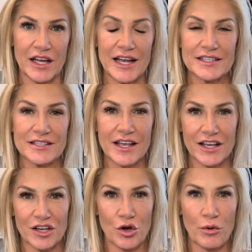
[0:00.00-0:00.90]
It's
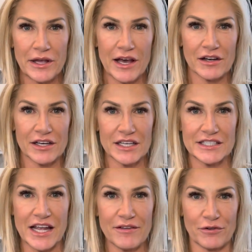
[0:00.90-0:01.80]
like going out on a
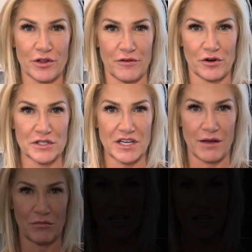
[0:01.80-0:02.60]
date for the first time.